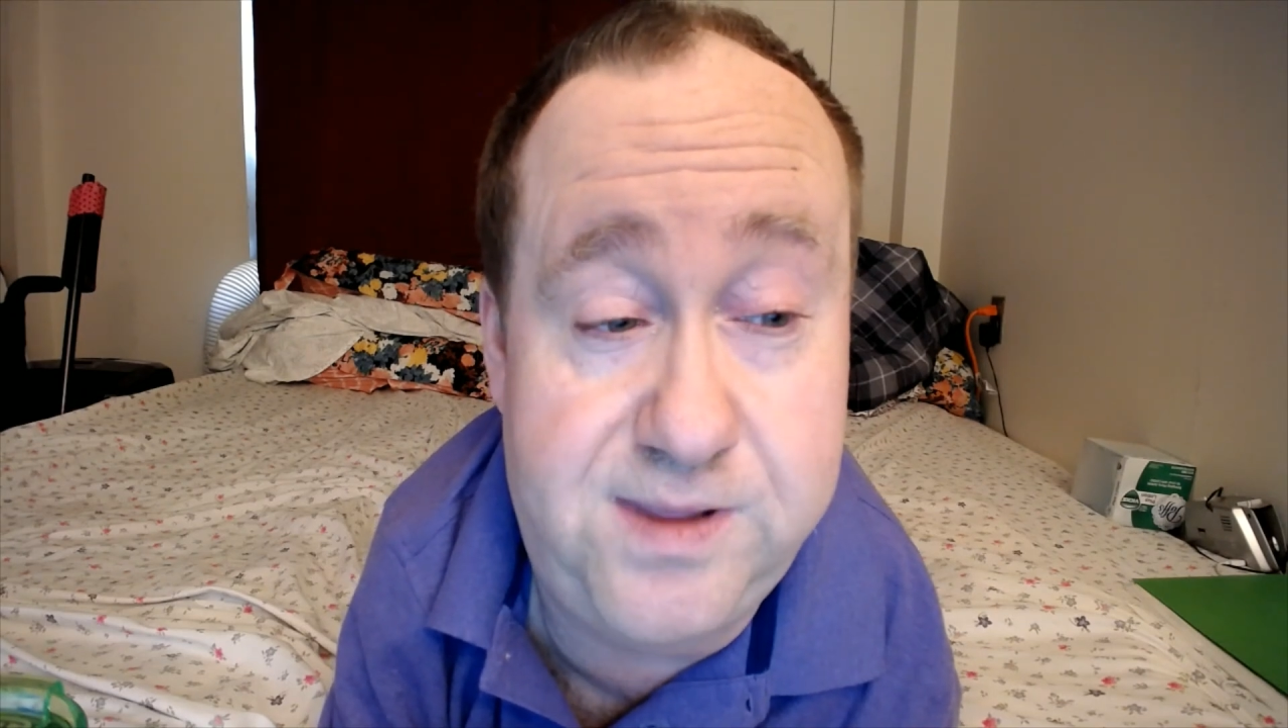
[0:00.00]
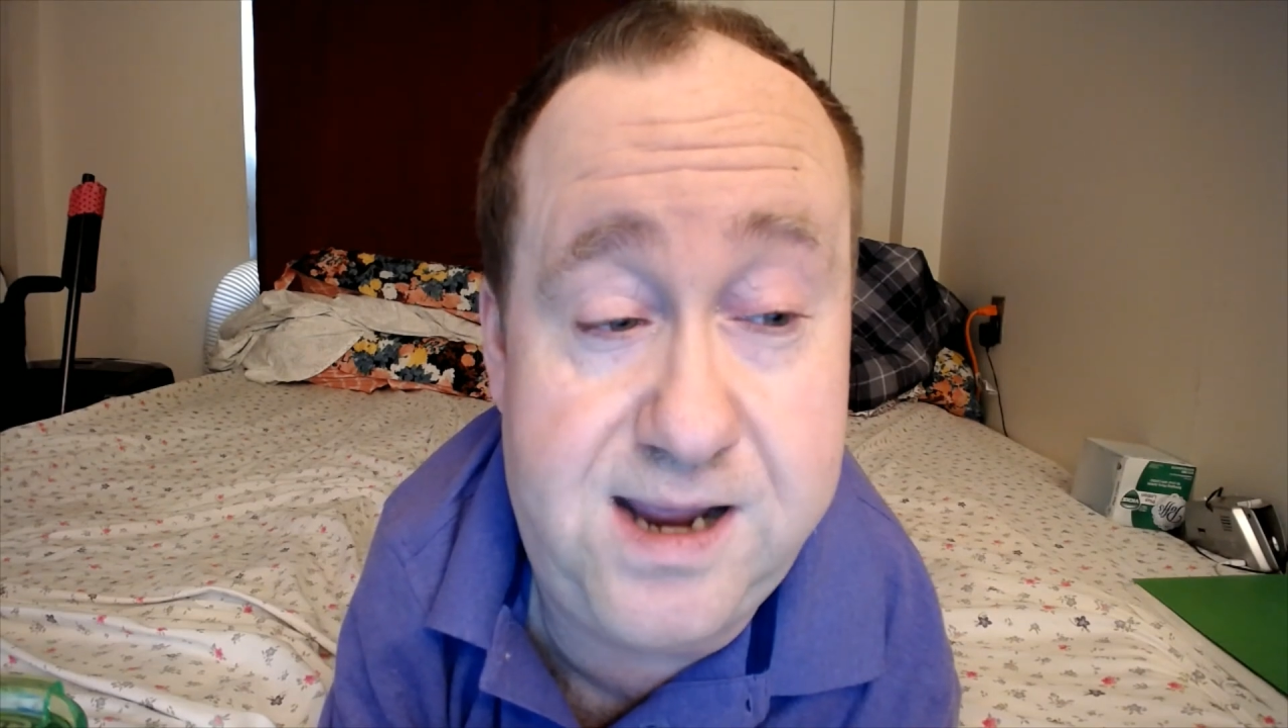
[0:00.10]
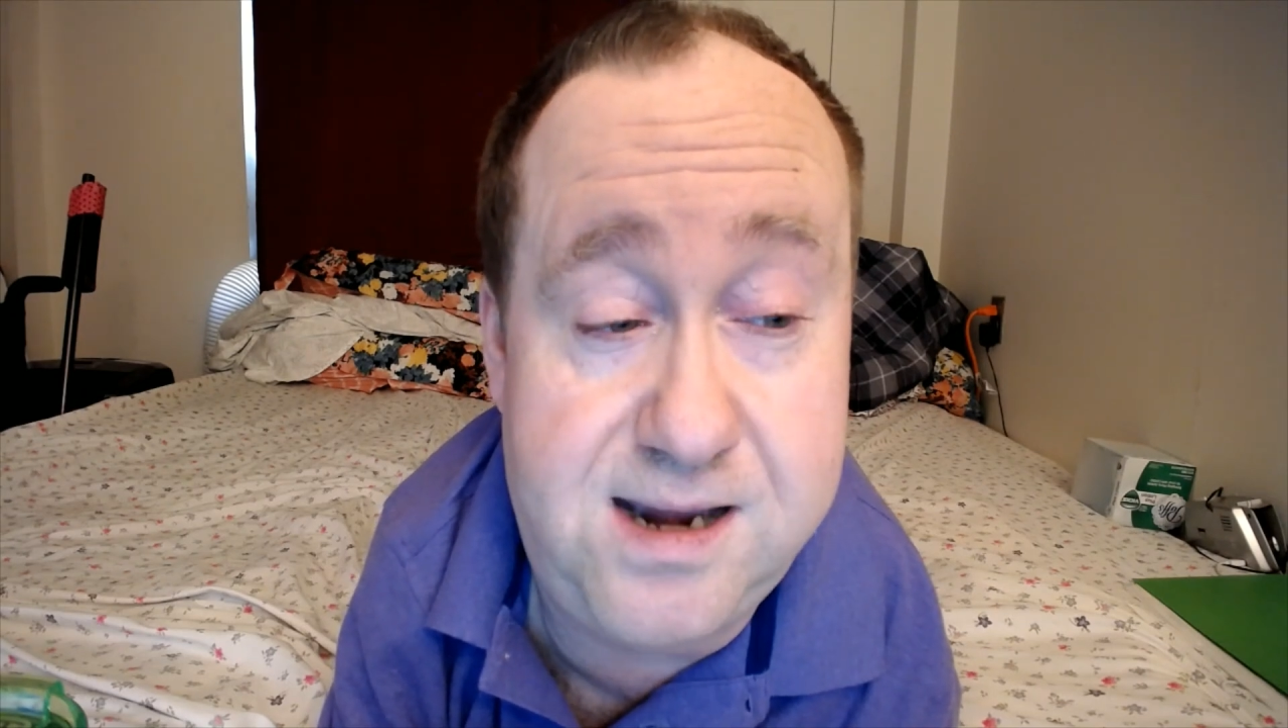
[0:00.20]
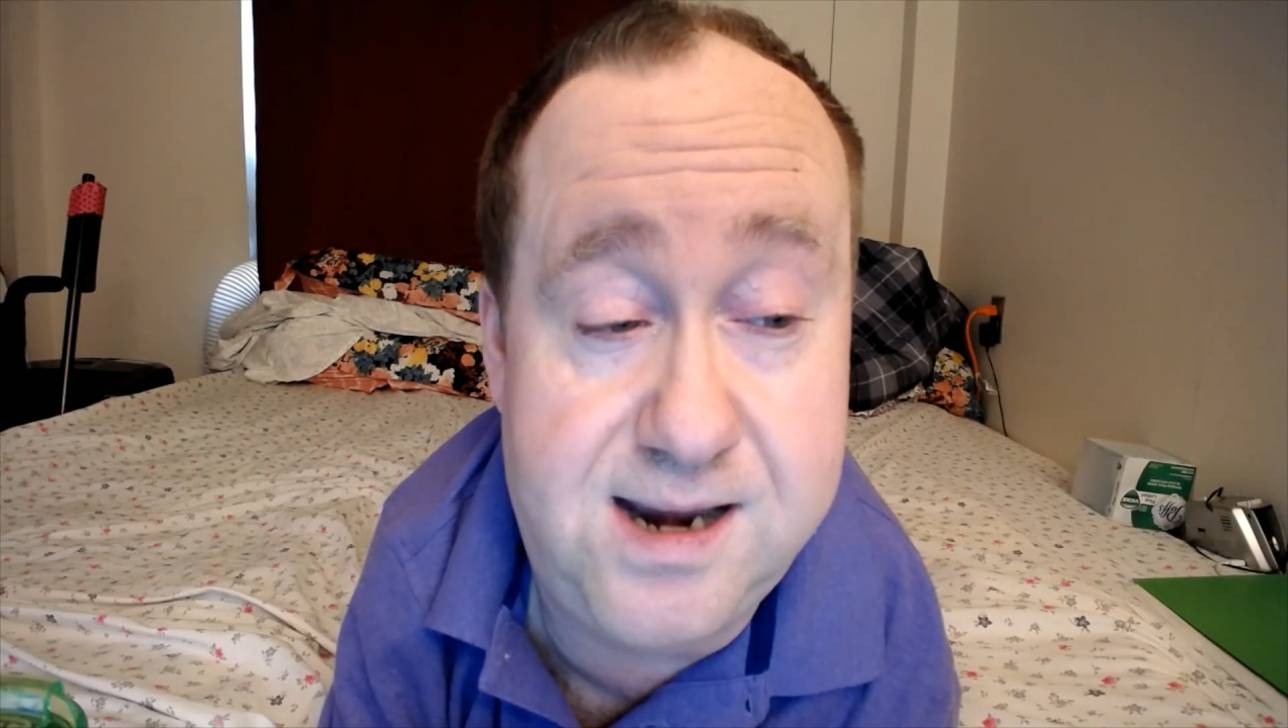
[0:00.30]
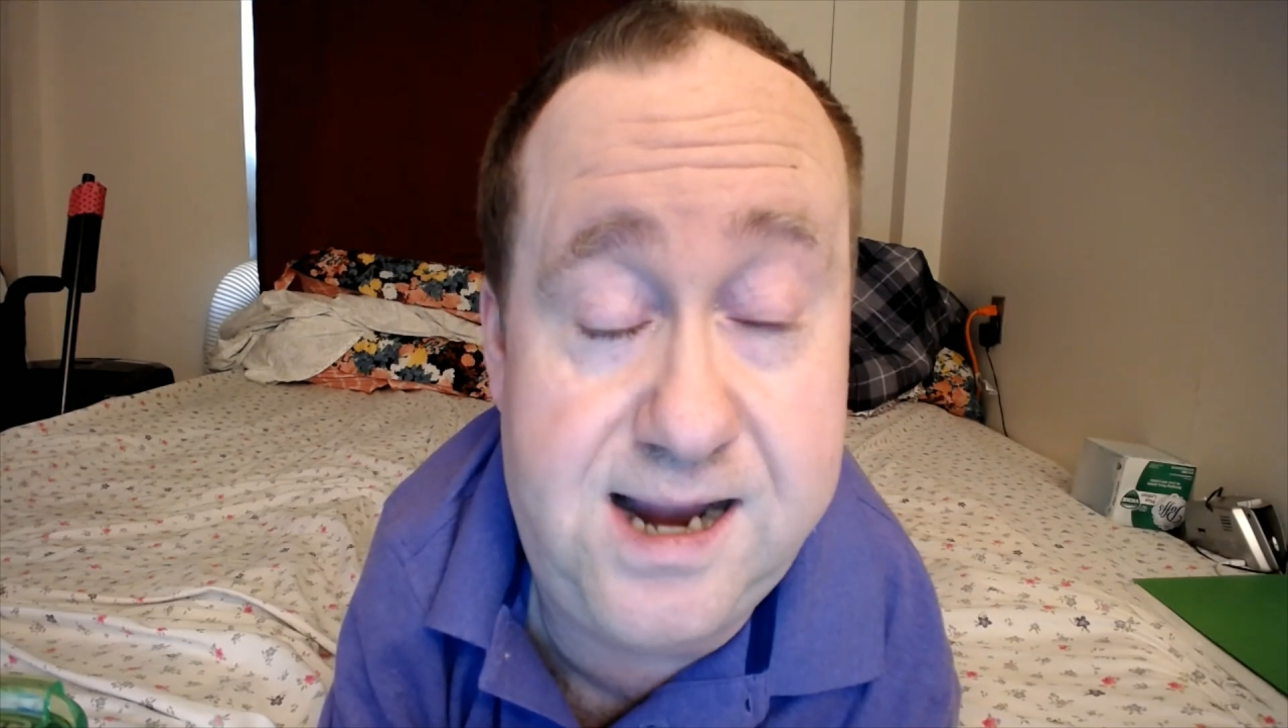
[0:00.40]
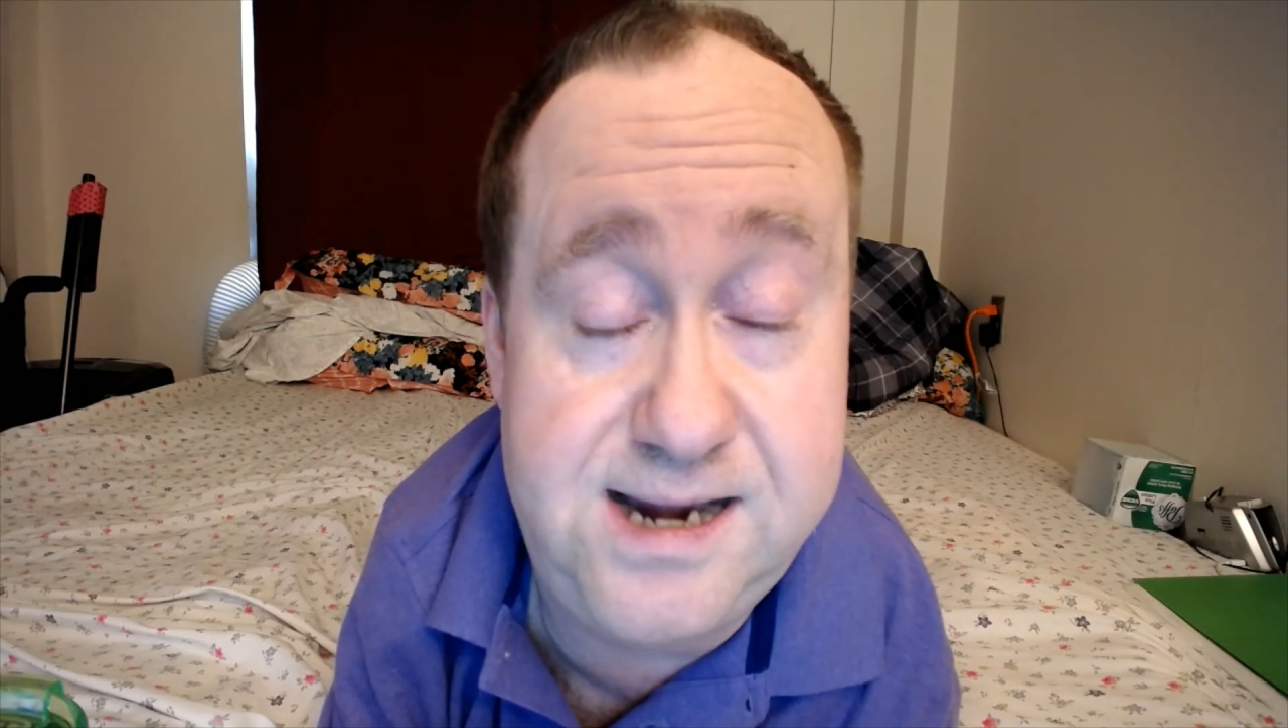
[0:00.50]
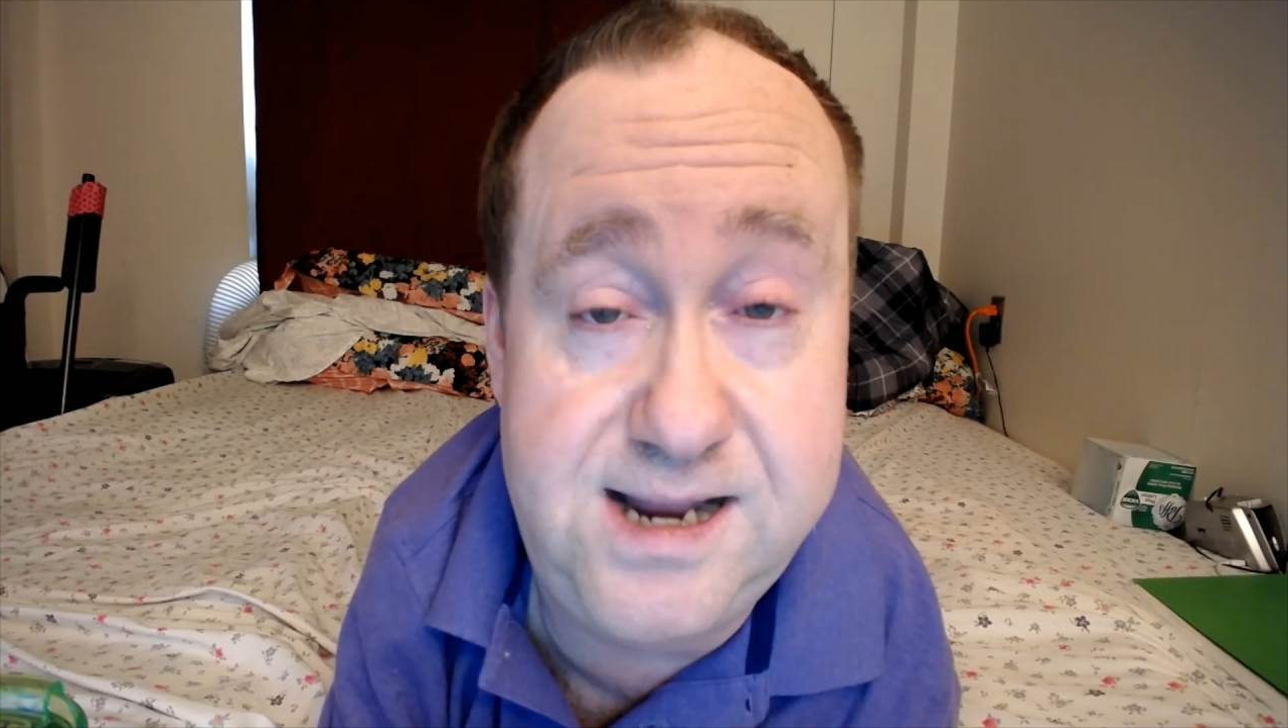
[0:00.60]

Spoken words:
that in high